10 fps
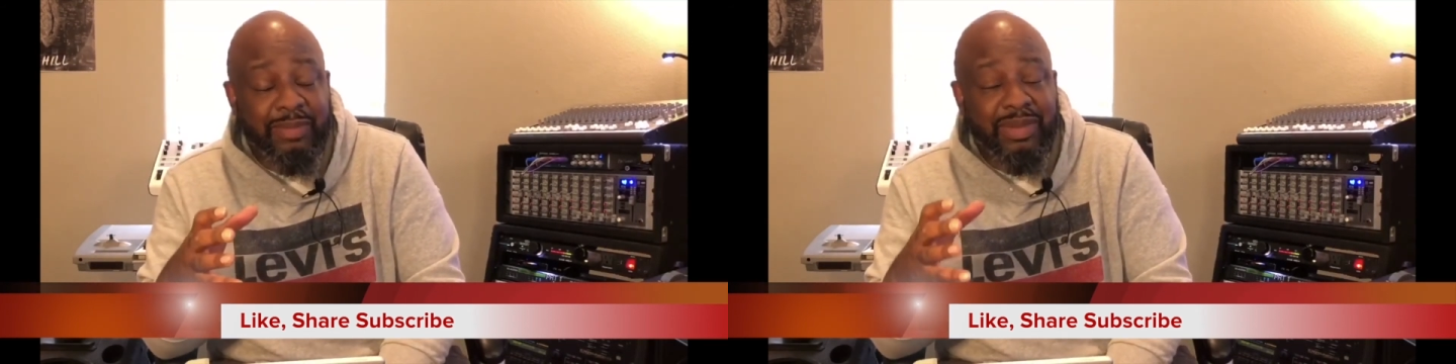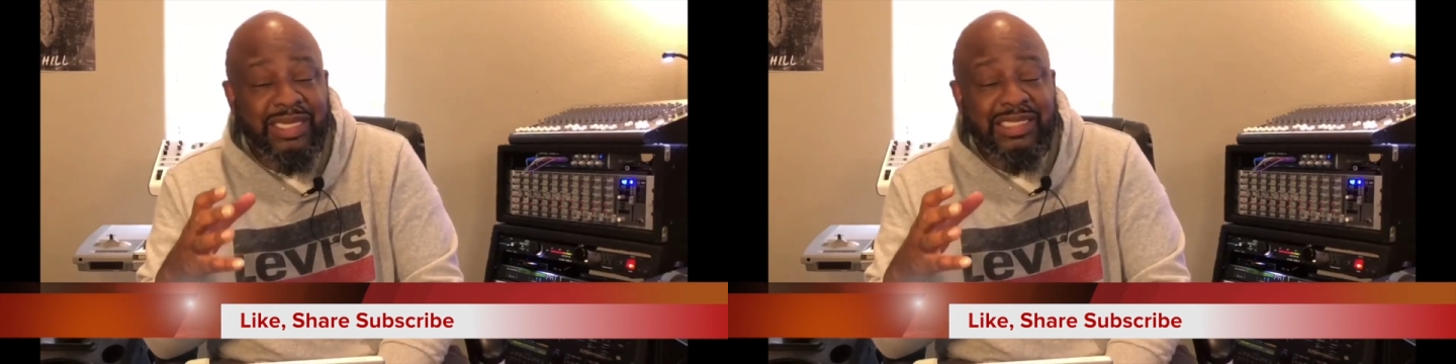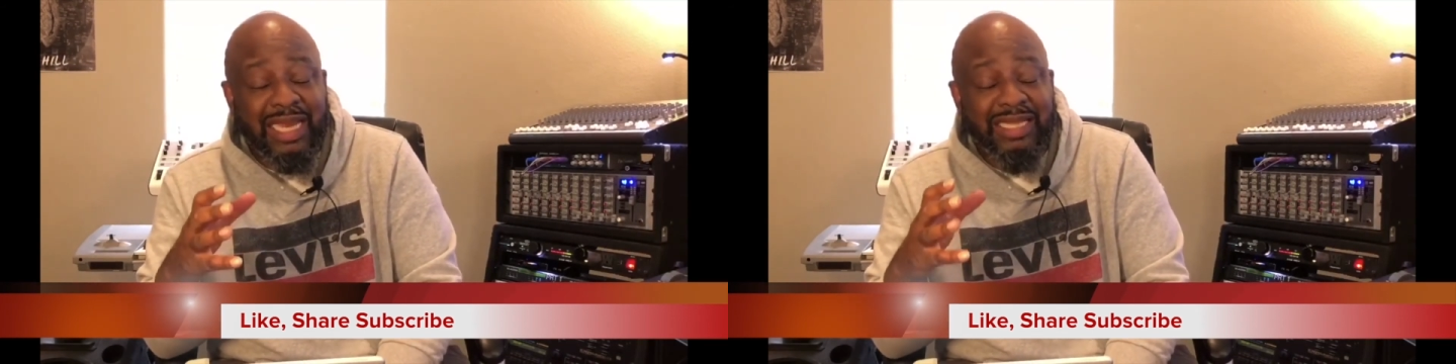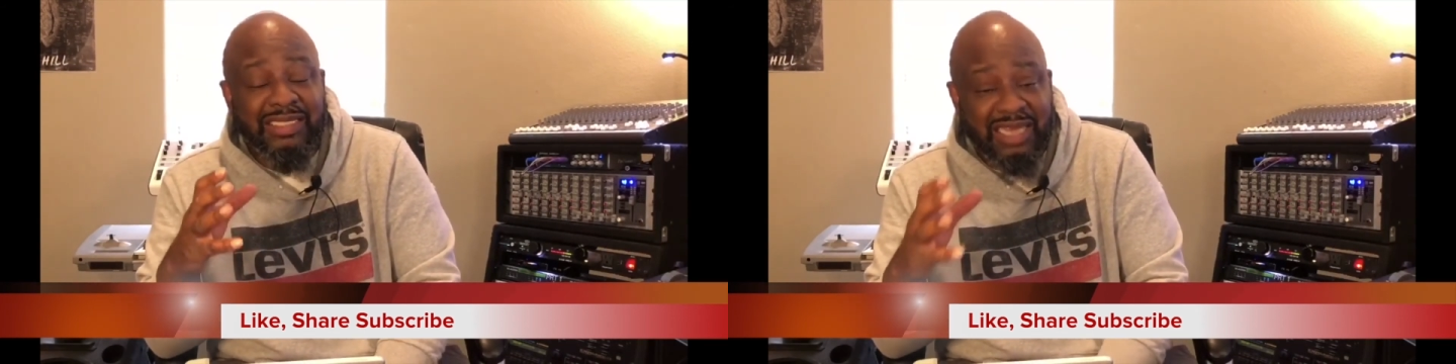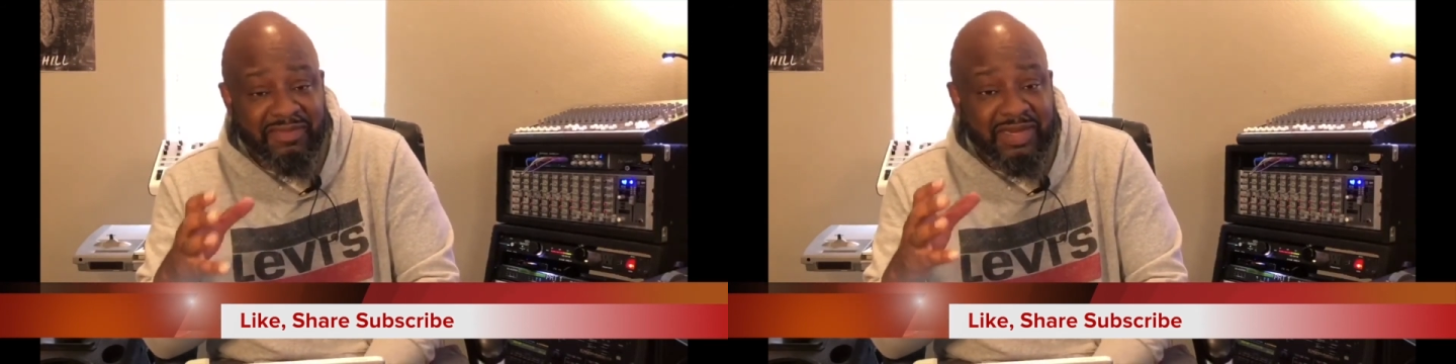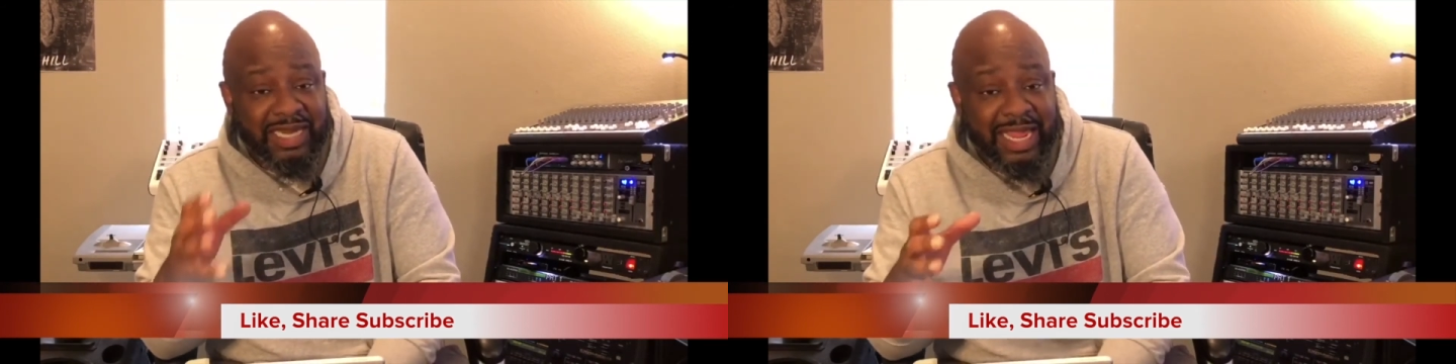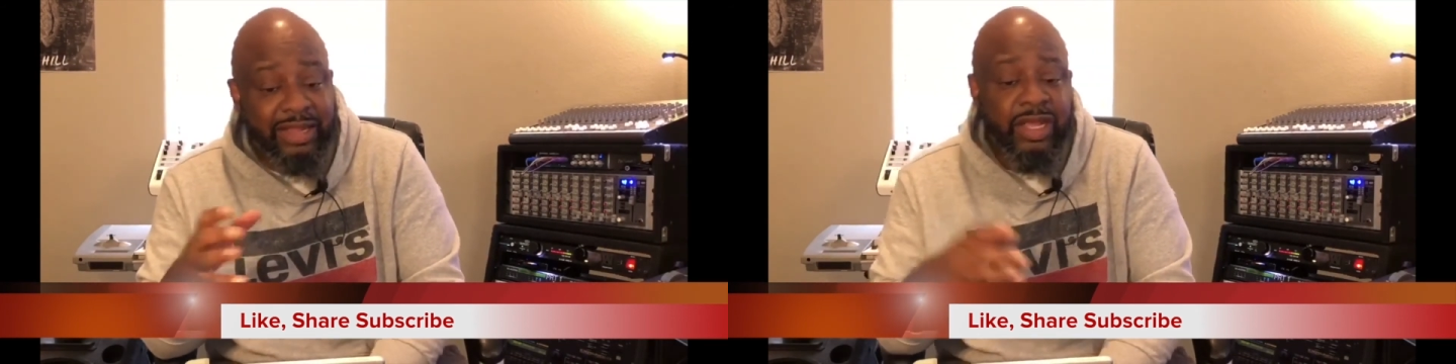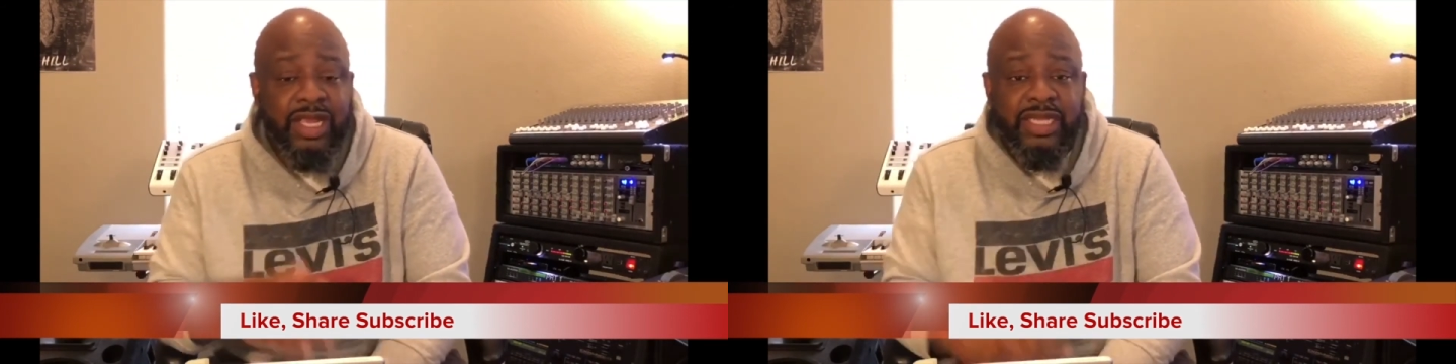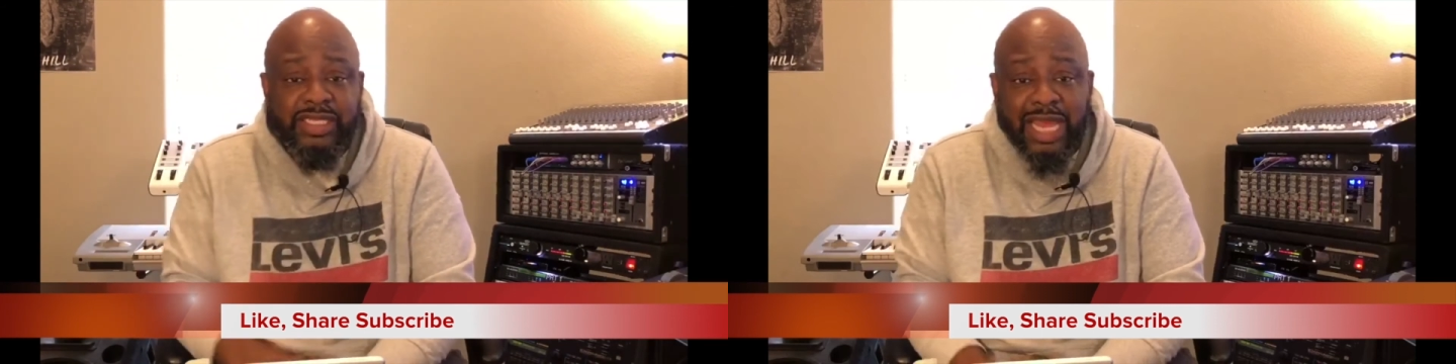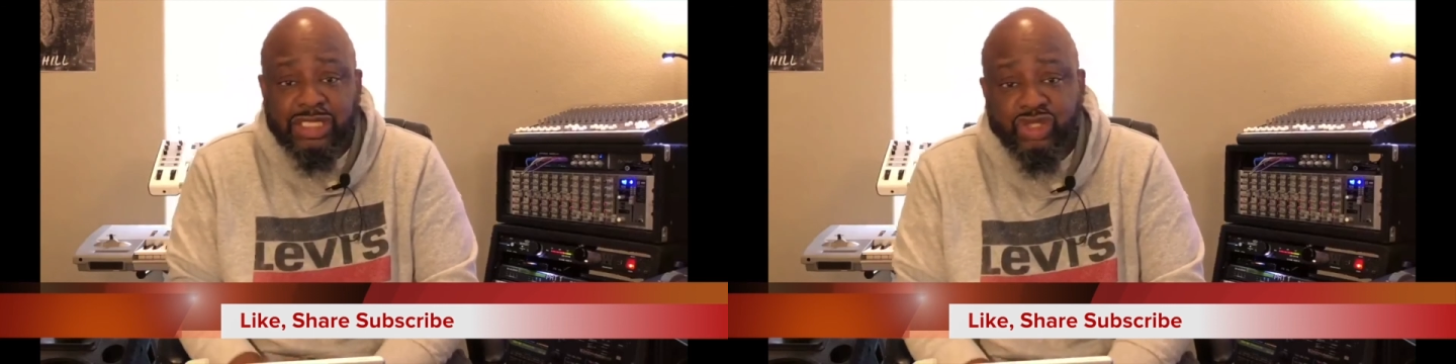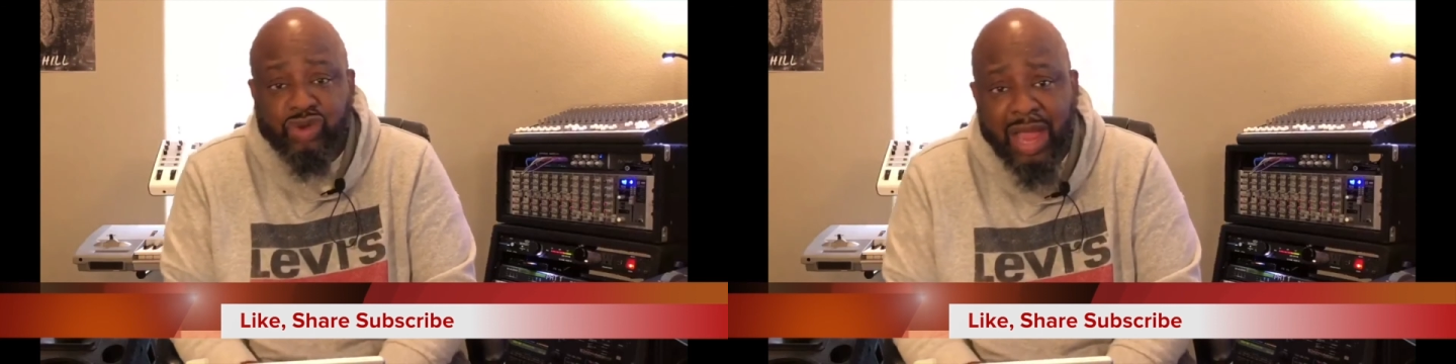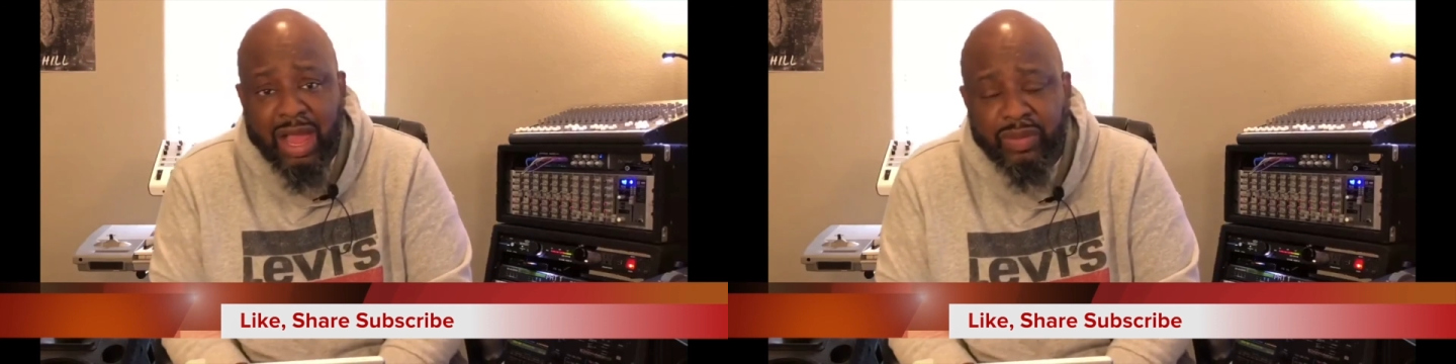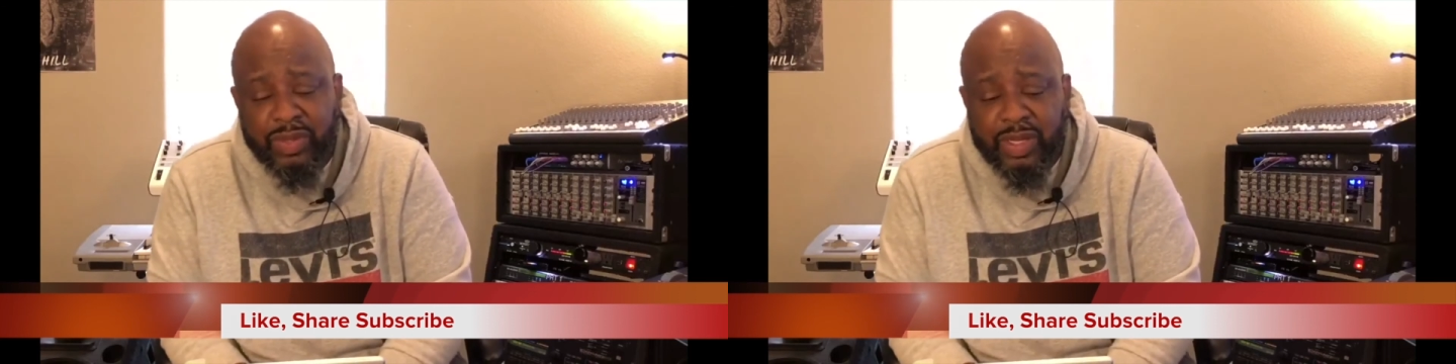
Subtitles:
but it's like 7-day test trial.